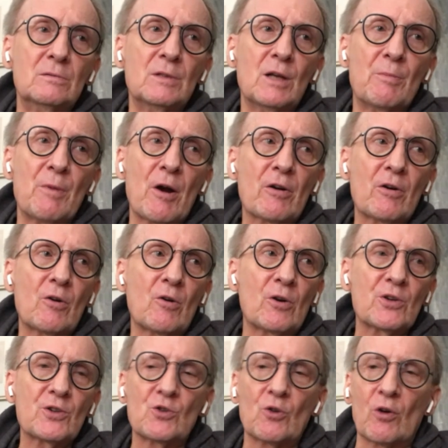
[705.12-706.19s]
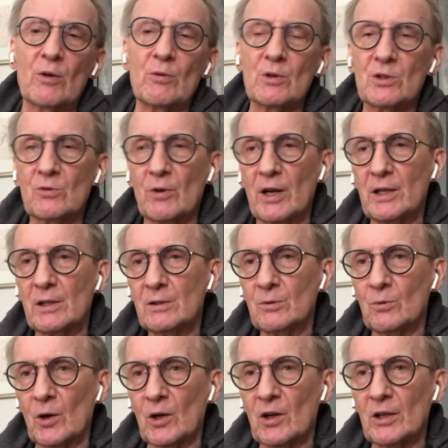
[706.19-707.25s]
American Horror Story was great
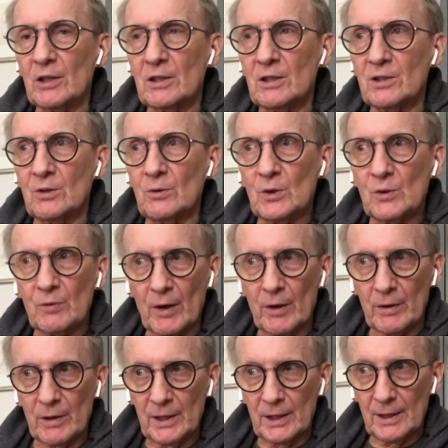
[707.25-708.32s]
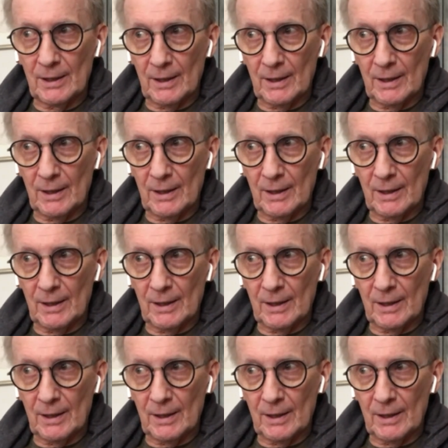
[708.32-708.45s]
to work on because it was very